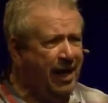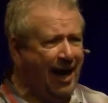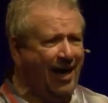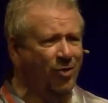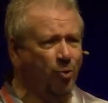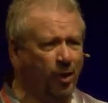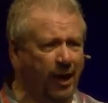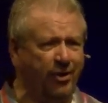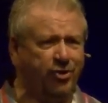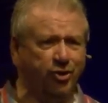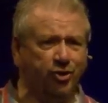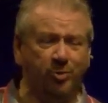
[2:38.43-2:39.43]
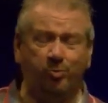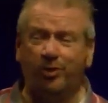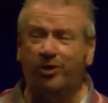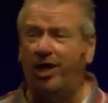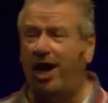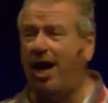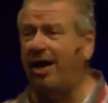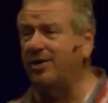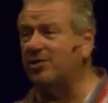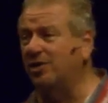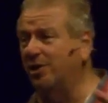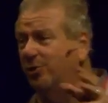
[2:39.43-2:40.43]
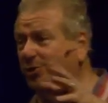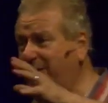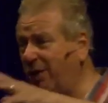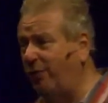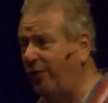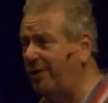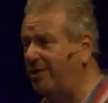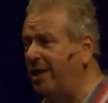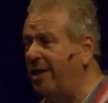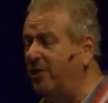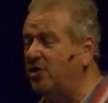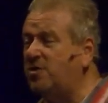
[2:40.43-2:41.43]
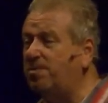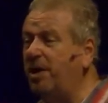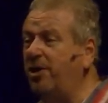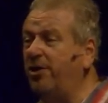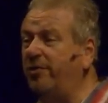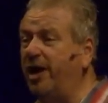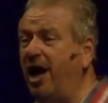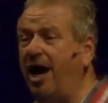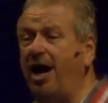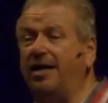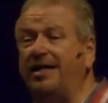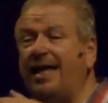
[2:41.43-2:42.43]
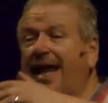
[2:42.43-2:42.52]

and the relationship with God is a little different. The Spirit of God